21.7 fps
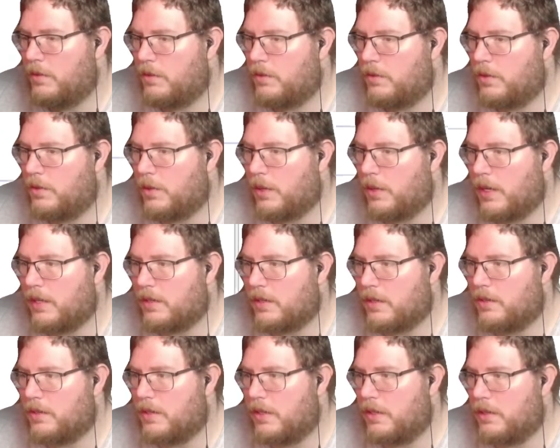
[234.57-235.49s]
You guys
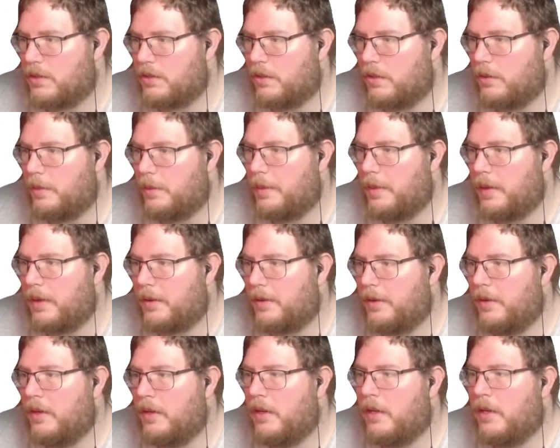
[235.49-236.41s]
can see this a little bit better.
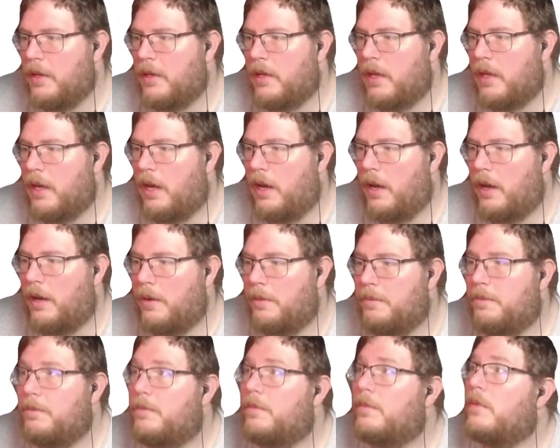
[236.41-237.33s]

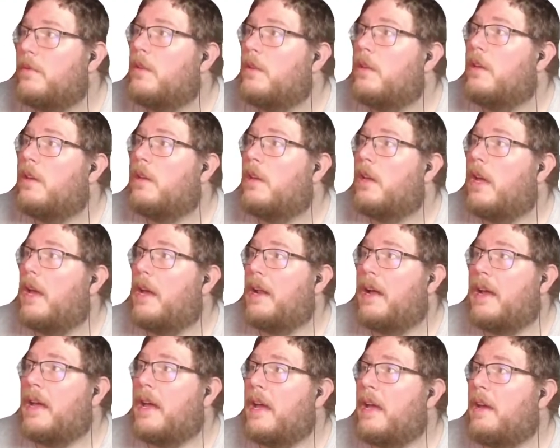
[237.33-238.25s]
And
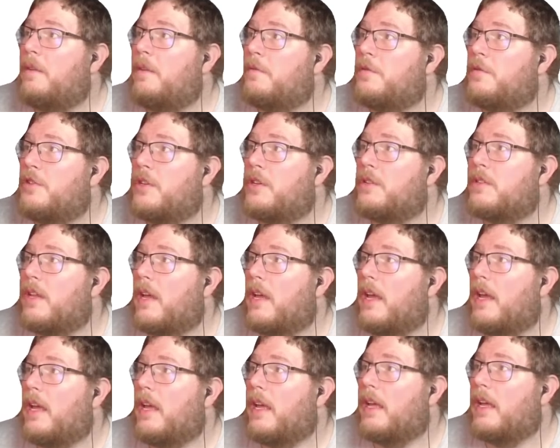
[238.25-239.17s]
I have just
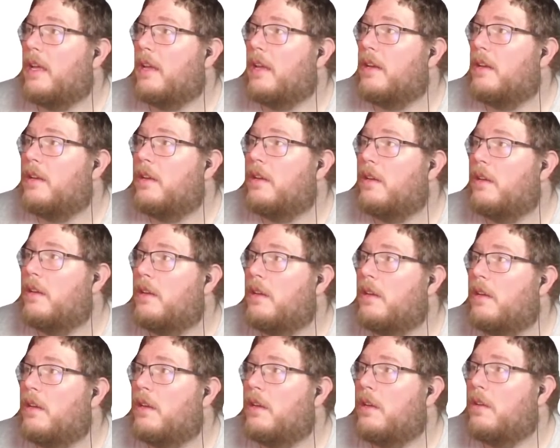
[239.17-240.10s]
a
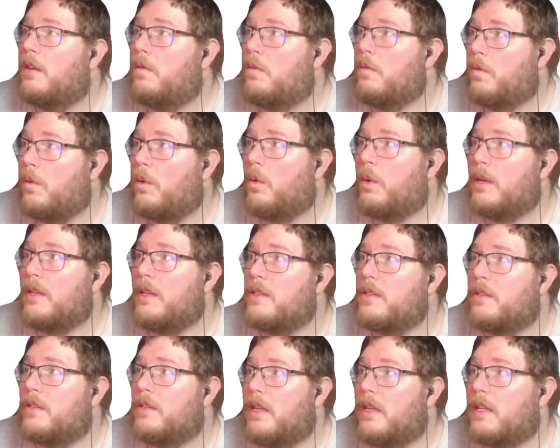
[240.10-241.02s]

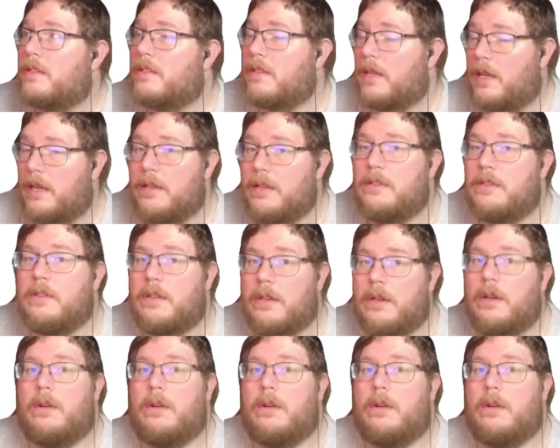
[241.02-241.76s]
voice that says, the